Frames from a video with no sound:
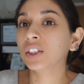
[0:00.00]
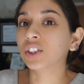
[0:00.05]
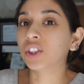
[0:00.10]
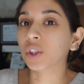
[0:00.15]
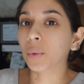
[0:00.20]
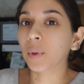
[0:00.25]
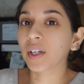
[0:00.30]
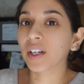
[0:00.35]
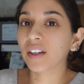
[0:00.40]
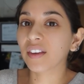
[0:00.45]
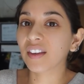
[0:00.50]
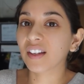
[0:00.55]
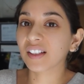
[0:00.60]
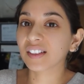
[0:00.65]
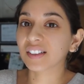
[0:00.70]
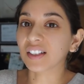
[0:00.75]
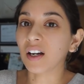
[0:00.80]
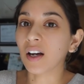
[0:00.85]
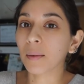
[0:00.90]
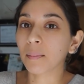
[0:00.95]
doing
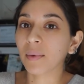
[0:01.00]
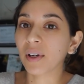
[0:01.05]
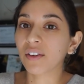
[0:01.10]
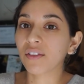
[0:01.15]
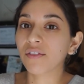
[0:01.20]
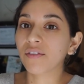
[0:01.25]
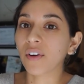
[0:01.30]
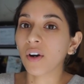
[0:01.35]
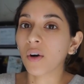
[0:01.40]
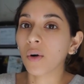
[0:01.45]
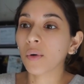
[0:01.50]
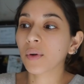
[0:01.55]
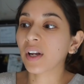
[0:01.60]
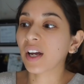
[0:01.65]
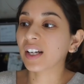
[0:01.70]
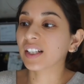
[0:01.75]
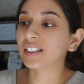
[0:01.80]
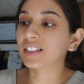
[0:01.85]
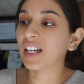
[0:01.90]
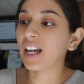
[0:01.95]
things on my phone,
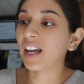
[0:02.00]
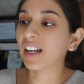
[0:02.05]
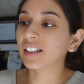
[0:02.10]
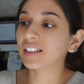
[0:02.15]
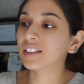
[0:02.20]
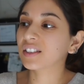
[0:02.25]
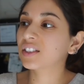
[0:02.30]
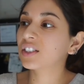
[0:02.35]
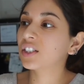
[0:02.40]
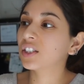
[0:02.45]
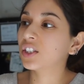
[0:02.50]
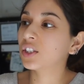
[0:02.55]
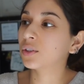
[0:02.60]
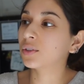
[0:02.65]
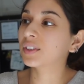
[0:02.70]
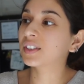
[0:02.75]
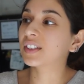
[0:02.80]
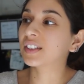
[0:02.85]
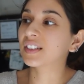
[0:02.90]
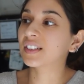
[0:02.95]
I tend to
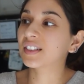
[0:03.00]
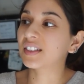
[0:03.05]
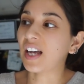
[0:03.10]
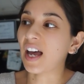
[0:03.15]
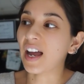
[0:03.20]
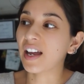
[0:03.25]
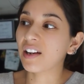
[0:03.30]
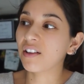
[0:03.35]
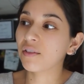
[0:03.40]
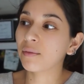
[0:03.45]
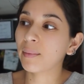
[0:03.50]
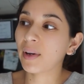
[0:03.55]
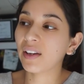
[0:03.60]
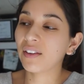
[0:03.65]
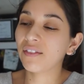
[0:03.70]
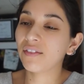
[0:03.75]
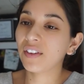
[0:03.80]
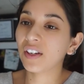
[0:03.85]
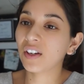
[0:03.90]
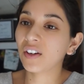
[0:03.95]
use the side of
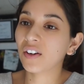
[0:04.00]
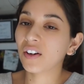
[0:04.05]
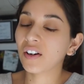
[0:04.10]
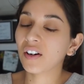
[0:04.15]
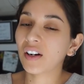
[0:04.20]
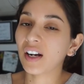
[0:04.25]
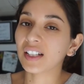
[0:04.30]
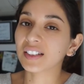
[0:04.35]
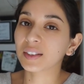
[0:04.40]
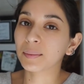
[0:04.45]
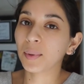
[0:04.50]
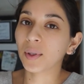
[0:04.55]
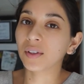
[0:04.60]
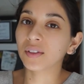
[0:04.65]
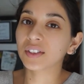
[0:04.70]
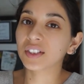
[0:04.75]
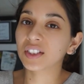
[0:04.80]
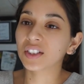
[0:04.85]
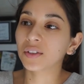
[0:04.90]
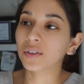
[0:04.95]
my finger as
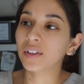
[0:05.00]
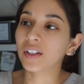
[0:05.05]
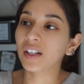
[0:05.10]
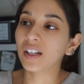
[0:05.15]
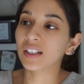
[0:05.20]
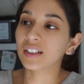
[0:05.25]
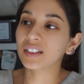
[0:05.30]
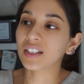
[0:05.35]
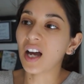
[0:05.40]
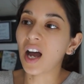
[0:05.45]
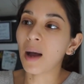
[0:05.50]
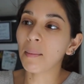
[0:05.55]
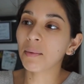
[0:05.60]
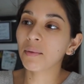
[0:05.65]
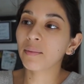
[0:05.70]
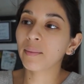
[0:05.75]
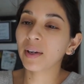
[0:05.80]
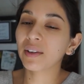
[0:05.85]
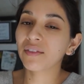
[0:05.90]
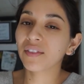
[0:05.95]
opposed to the top
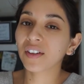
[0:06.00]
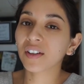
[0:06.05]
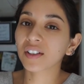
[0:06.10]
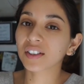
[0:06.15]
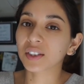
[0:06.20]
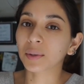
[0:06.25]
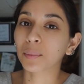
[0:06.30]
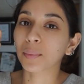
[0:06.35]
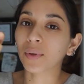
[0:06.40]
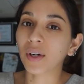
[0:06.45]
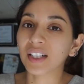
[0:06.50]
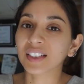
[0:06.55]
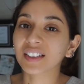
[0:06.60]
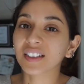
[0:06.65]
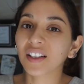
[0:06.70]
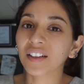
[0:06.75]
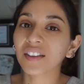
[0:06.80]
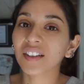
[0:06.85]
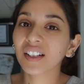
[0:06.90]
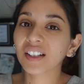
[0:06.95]
of my finger to press
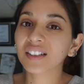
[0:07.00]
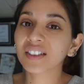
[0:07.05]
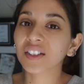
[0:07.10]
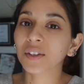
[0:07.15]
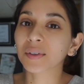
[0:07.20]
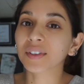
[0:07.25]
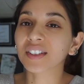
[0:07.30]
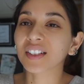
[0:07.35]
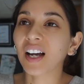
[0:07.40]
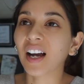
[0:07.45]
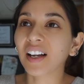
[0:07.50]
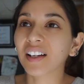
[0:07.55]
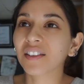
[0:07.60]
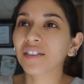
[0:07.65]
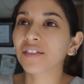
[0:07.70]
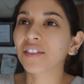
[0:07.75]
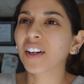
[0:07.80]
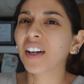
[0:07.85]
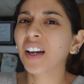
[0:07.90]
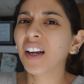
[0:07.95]
on things. So it's kind
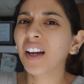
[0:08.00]
of